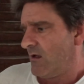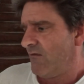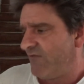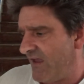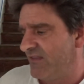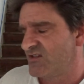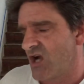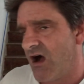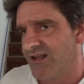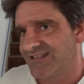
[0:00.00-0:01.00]
Faith
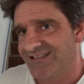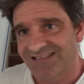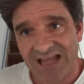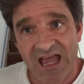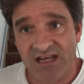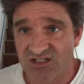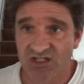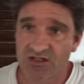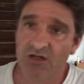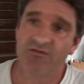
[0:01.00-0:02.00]
Johnson said
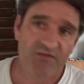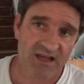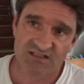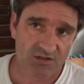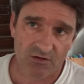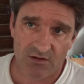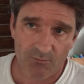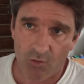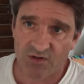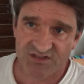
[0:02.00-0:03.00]
she could face
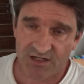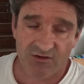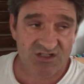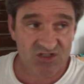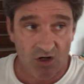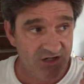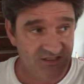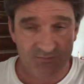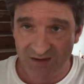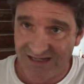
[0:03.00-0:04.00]
more serious charges.